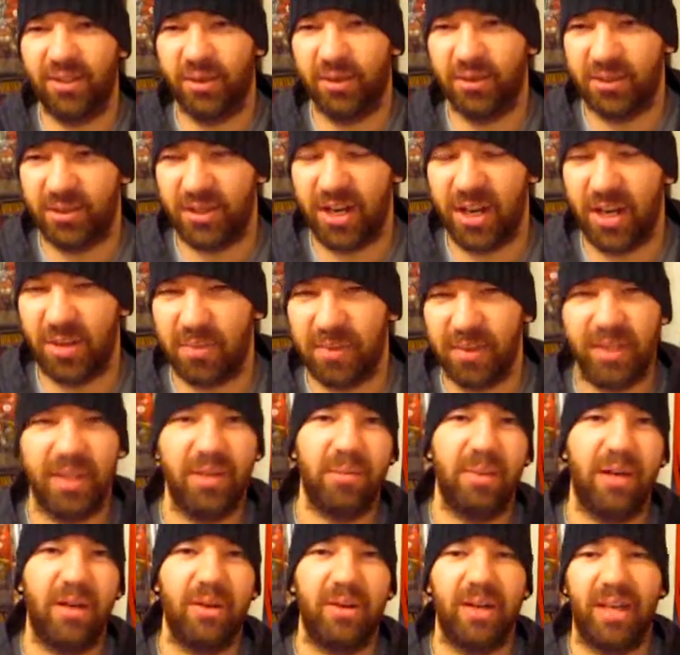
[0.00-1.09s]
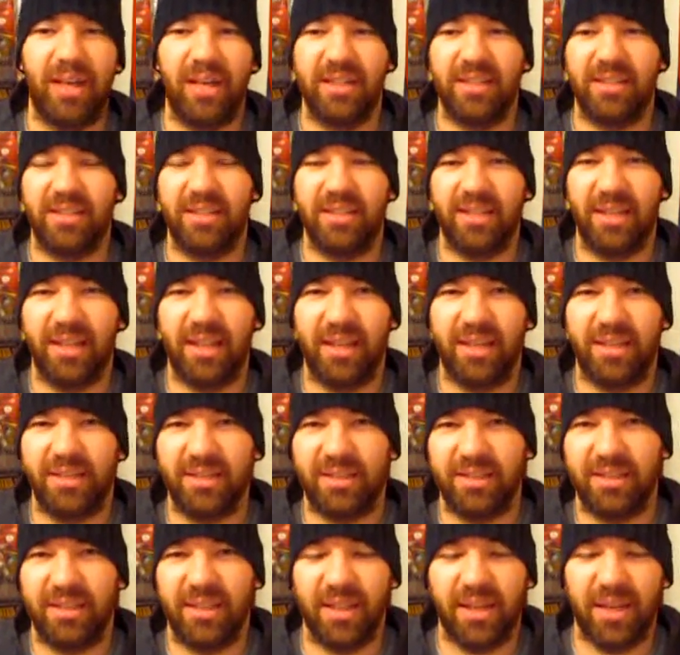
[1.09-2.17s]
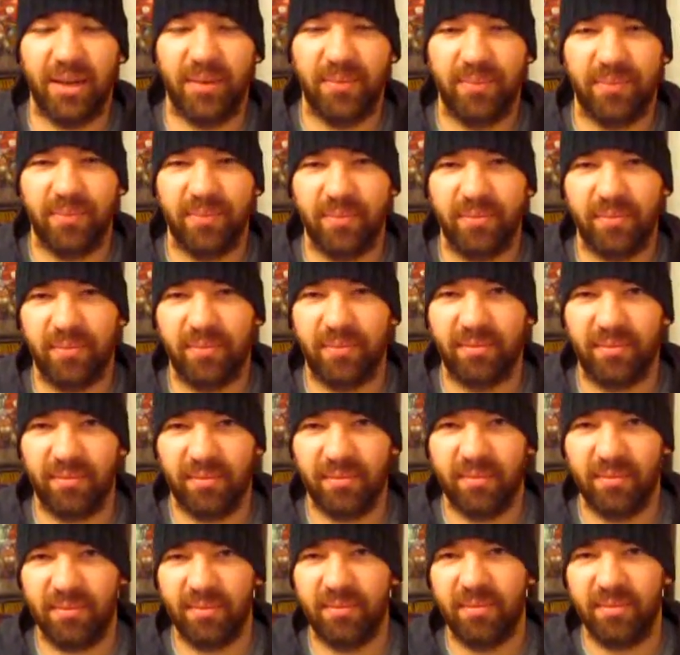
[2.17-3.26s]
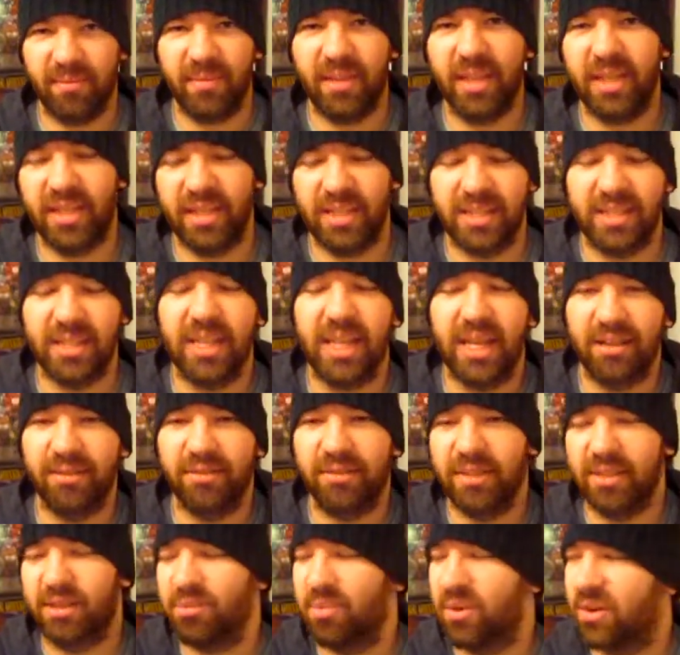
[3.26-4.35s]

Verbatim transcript: those are helping him out as as uh, in his life as a